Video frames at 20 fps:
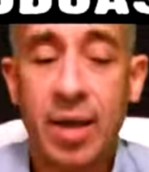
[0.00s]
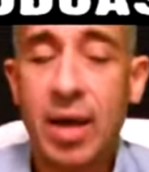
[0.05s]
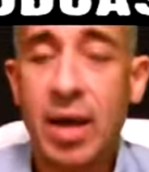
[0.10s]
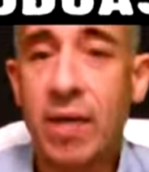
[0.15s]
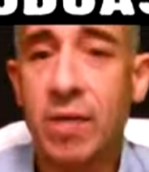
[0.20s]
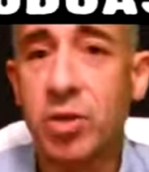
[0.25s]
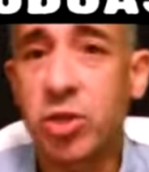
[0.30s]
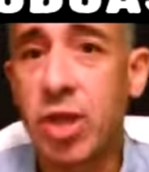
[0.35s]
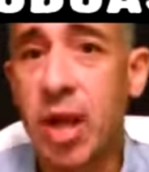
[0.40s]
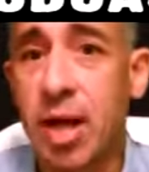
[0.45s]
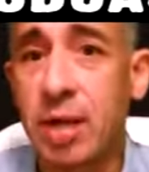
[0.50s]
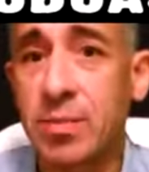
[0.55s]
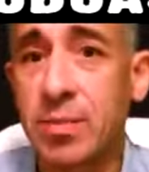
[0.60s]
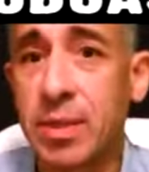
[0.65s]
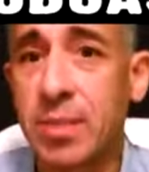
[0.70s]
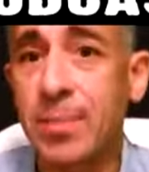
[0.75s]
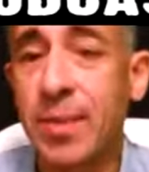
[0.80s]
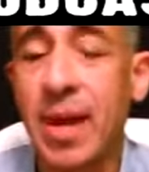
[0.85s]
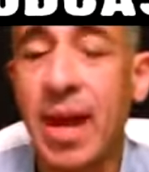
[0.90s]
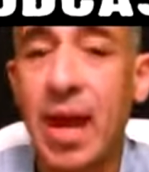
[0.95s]
If a child's
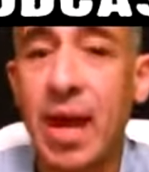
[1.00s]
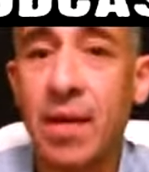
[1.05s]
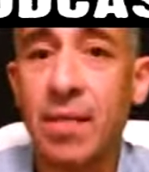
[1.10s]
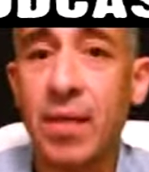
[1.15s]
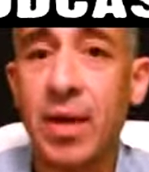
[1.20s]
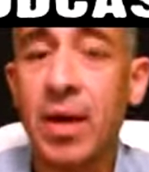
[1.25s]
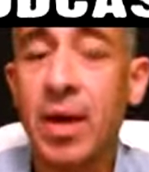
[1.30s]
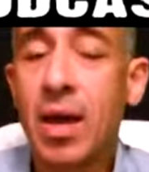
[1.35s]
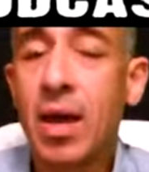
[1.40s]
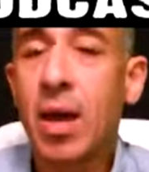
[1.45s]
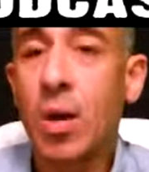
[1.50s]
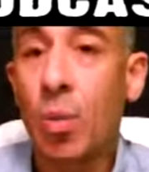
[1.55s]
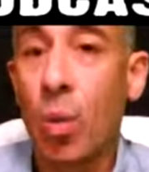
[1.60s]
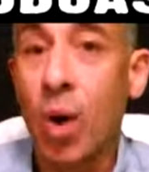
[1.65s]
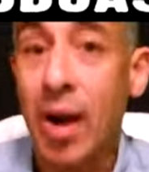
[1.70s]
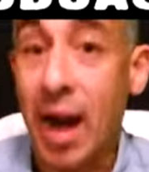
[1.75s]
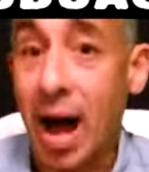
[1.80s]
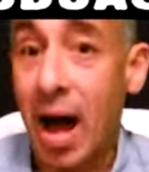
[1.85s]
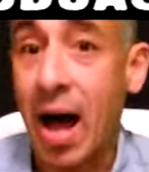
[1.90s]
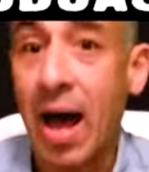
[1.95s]
misbehaving,
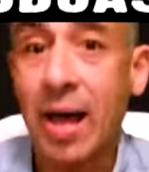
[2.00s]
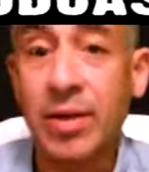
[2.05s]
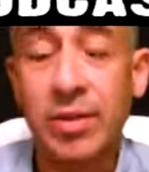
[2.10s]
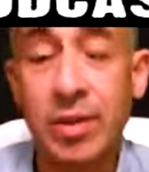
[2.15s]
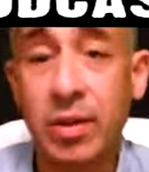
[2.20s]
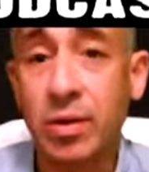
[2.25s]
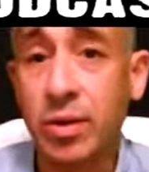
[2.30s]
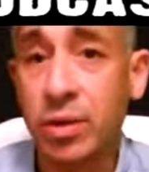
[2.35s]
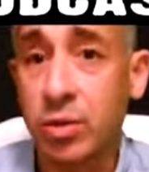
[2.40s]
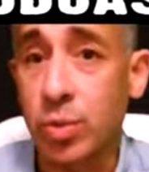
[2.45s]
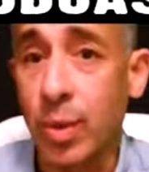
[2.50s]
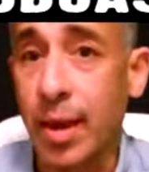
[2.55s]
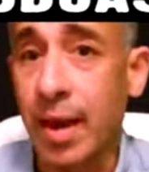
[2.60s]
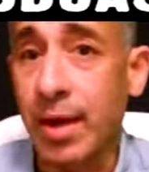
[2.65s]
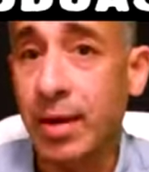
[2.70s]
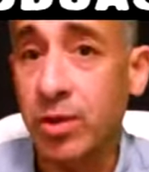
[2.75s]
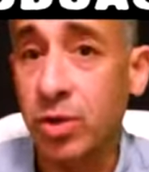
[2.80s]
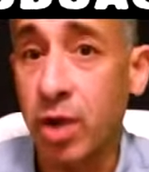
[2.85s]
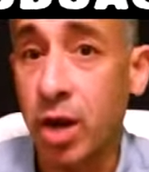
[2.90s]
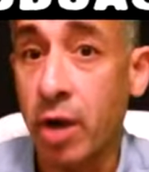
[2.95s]
what I do, and this is what I
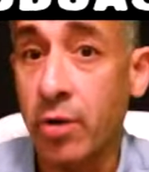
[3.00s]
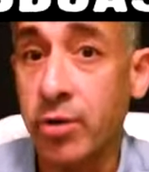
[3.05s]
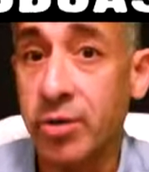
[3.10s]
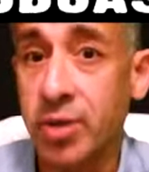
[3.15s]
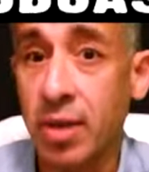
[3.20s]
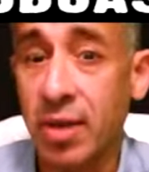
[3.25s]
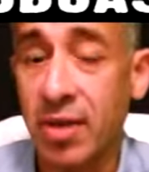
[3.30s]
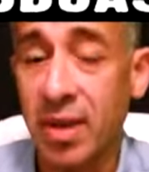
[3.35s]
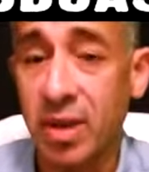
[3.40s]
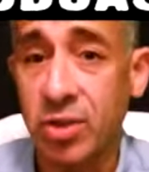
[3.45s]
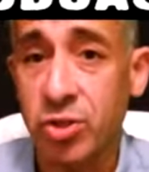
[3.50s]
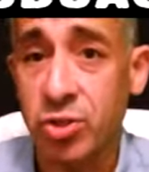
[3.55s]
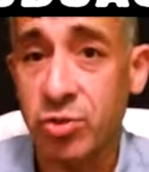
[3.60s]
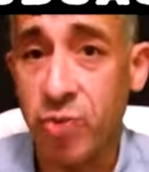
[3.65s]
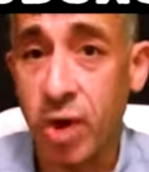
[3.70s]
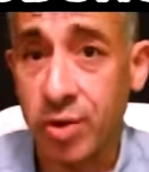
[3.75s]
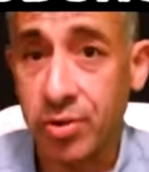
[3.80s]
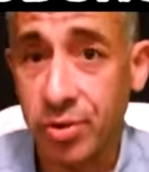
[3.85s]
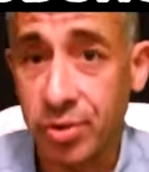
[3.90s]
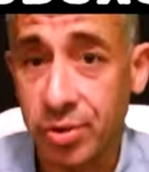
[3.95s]
encourage the
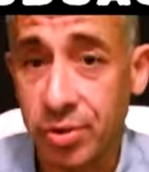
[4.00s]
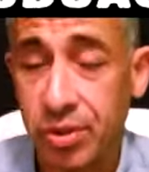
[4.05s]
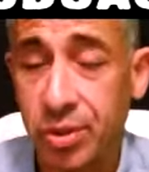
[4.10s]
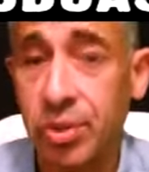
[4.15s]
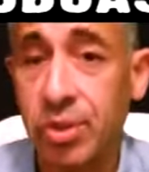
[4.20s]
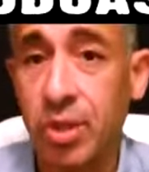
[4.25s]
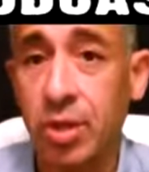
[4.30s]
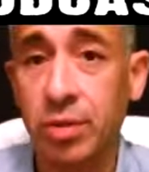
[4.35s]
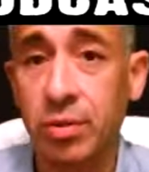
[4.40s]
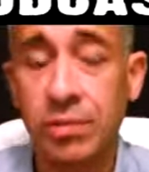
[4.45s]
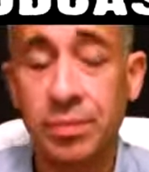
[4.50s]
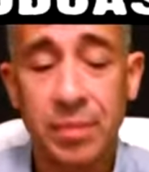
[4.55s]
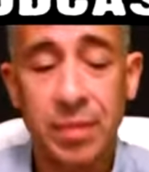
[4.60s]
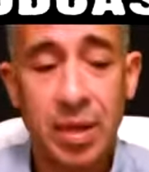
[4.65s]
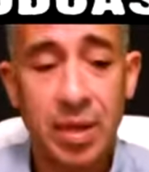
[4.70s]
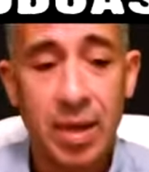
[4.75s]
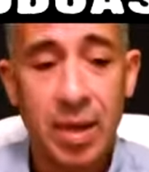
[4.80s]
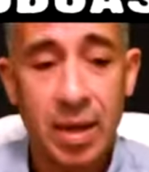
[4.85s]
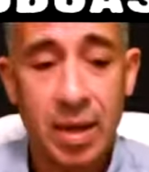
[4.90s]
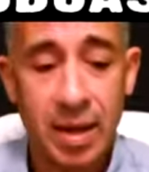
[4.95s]
instructors to do,
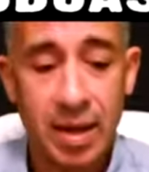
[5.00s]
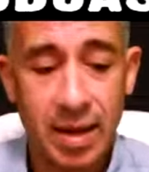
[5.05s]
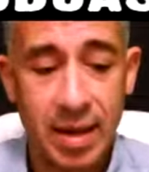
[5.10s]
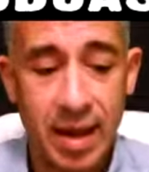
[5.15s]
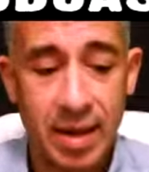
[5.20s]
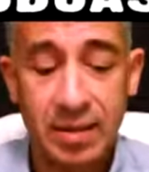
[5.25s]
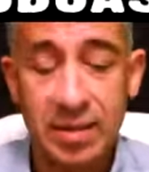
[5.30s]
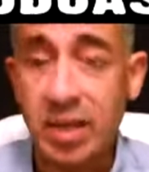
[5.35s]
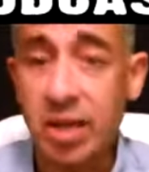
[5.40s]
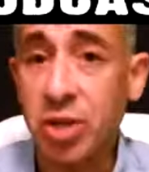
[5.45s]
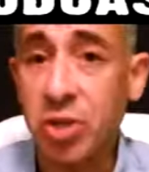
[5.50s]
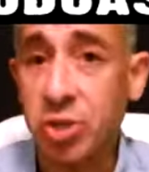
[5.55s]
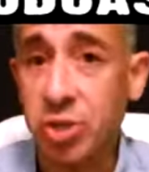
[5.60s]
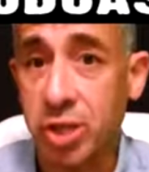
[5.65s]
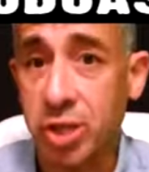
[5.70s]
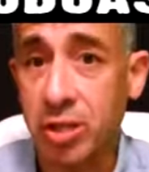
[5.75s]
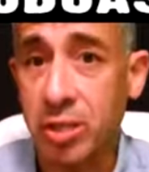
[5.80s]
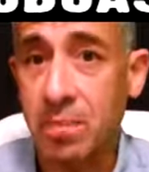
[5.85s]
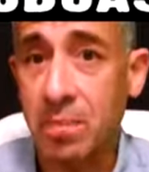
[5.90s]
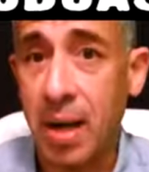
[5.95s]
and I teach
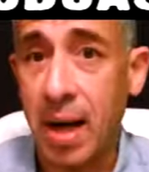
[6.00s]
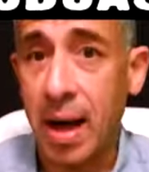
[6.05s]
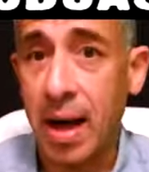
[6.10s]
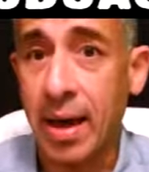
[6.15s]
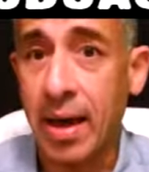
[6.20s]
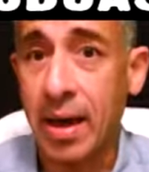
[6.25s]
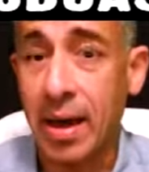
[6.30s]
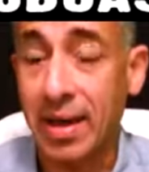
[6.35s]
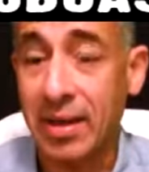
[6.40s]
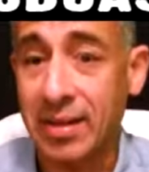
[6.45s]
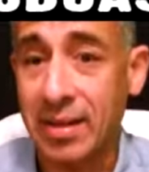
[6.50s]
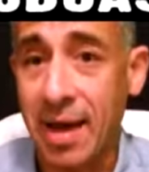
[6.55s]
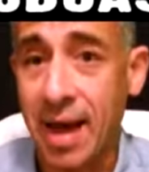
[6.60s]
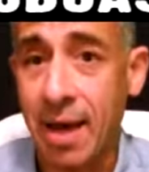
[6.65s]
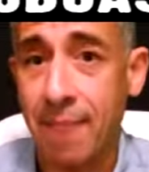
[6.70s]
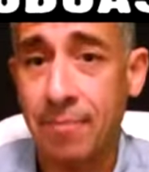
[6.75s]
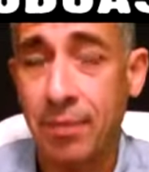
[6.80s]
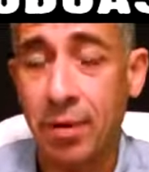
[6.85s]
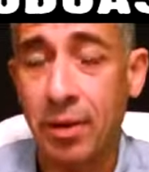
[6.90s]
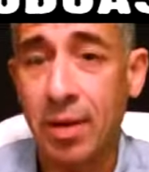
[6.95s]
this by
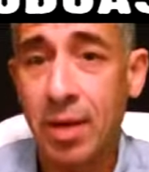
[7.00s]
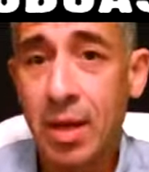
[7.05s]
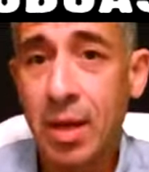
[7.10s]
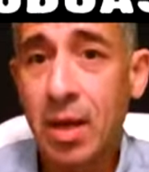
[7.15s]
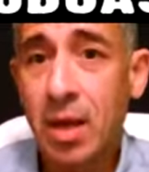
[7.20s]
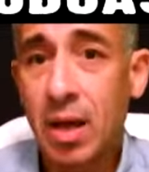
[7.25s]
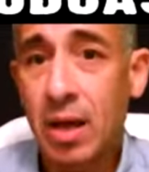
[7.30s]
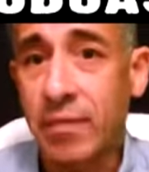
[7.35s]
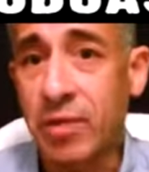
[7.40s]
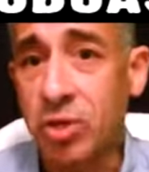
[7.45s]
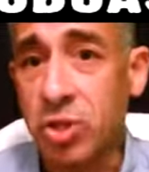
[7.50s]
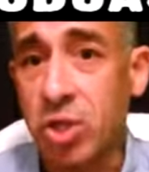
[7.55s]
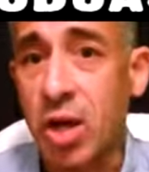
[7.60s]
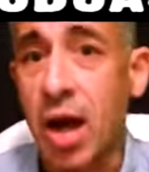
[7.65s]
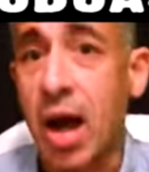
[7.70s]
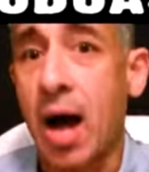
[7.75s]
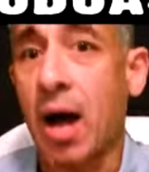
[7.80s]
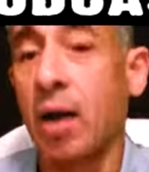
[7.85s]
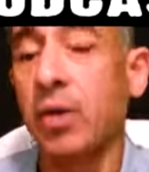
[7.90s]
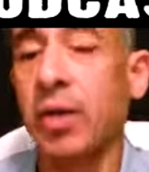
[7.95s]
example, if a
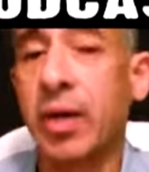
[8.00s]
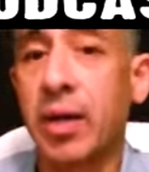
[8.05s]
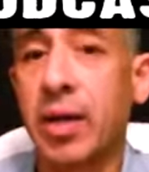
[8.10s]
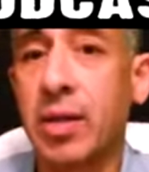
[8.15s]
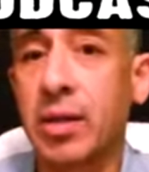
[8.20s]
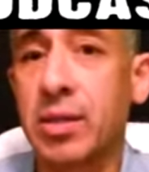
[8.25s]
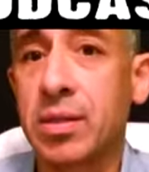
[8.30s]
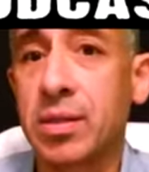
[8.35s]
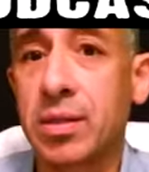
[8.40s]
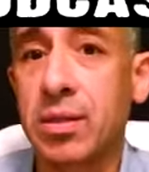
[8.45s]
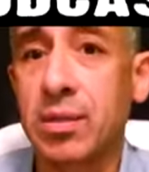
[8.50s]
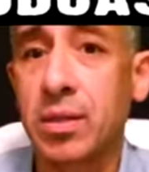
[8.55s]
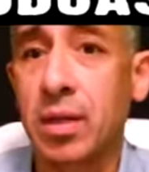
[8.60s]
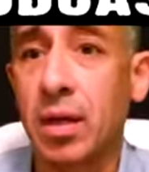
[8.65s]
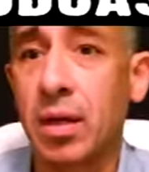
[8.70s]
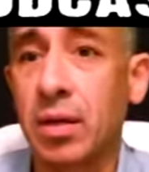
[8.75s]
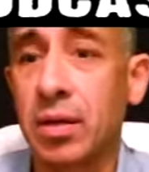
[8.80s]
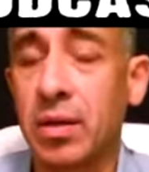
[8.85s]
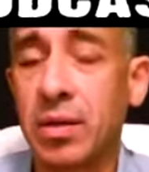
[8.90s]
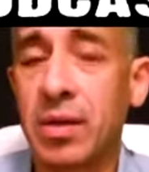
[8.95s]
child is
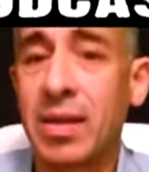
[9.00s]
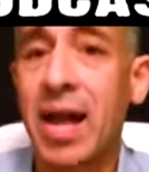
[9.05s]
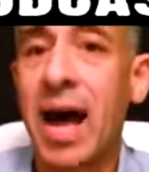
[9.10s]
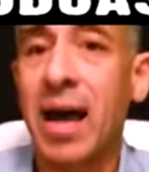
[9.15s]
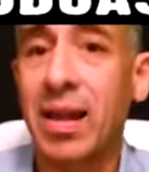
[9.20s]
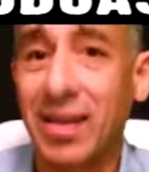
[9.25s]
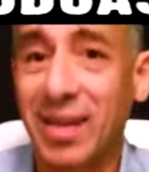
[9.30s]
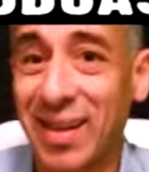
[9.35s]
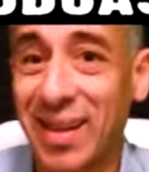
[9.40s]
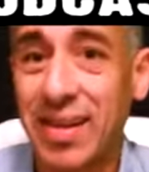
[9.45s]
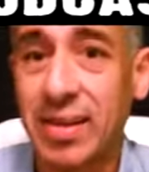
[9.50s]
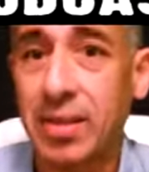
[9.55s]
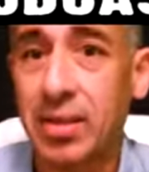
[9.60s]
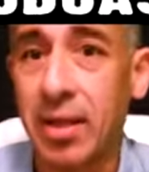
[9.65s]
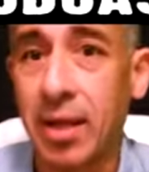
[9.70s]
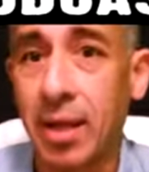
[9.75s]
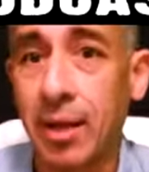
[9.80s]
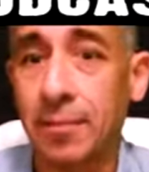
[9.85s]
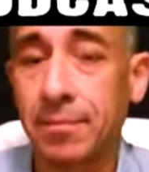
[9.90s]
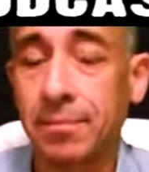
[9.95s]
uh, not
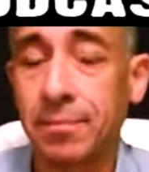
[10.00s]
listening,